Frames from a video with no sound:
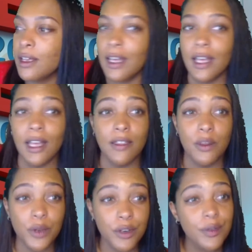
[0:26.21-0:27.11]
And the
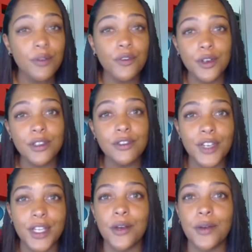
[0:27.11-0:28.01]
winner from the first
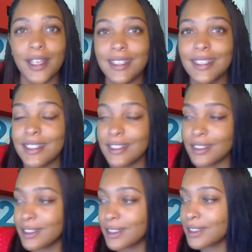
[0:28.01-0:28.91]
video
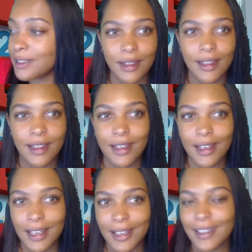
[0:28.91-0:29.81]
is...
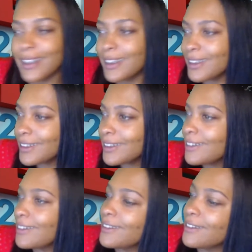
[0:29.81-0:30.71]

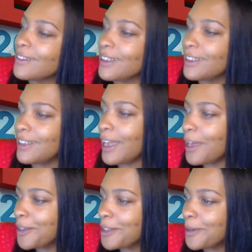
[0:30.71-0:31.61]
Kill.
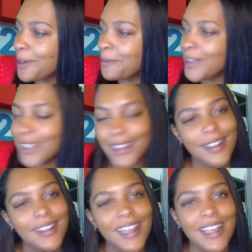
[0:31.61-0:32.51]
Damn, it's been a minute
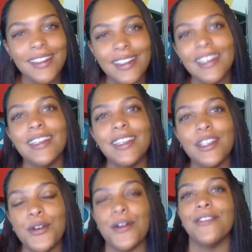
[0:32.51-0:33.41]
since I seen
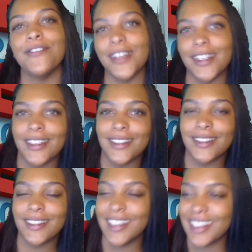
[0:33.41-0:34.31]
your
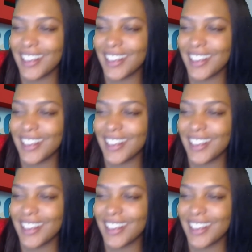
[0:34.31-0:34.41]
vids.